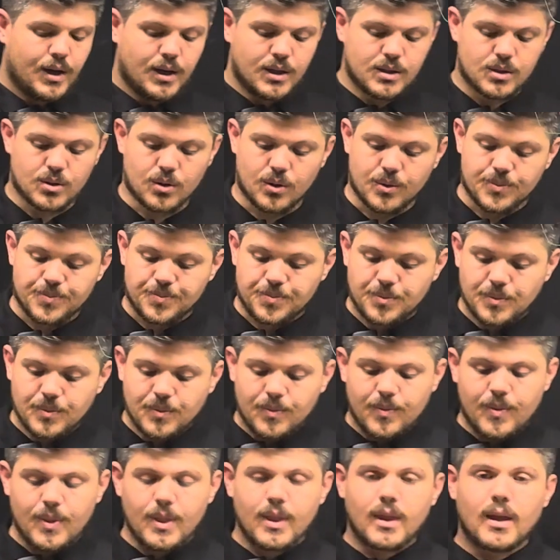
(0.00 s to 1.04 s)
so
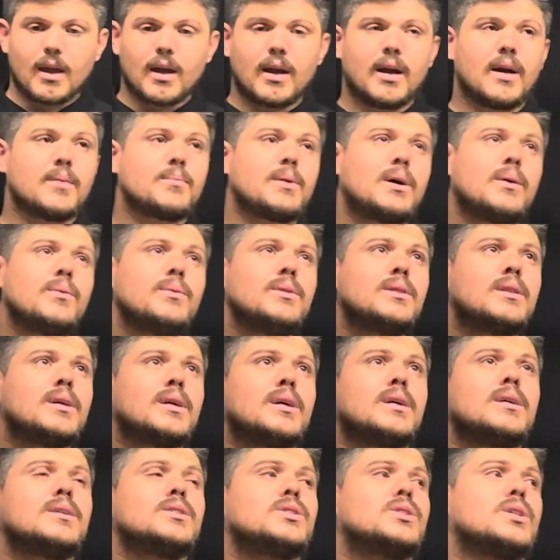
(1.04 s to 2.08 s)
about
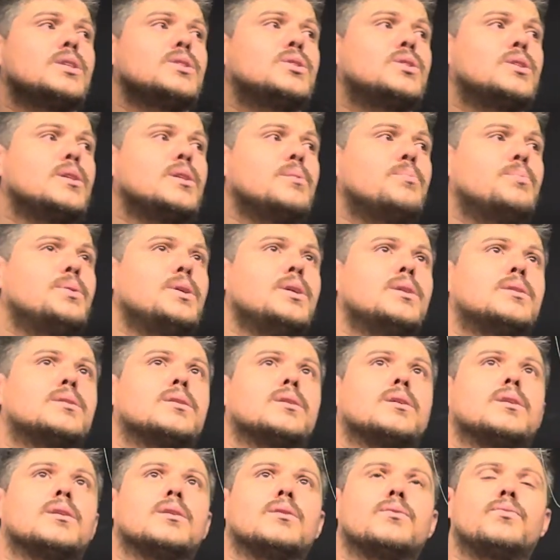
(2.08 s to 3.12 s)
the
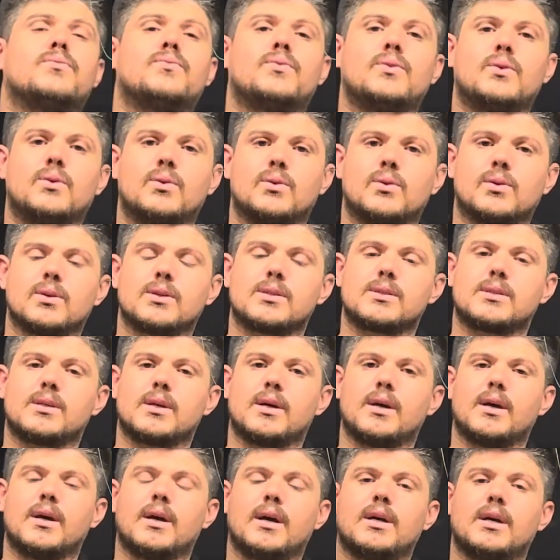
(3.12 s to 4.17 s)
centripetal force,
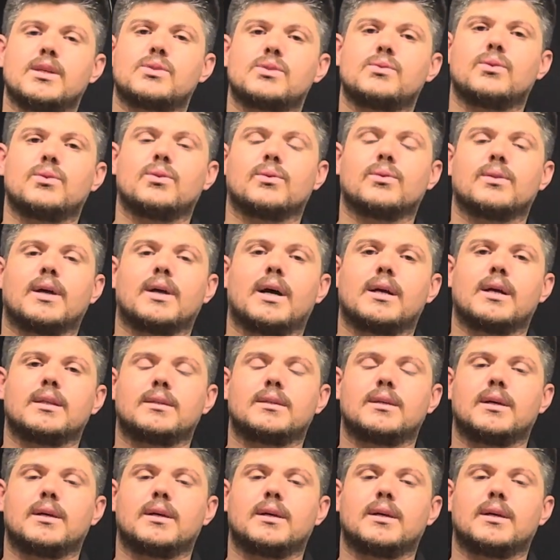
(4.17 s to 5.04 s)
as we know that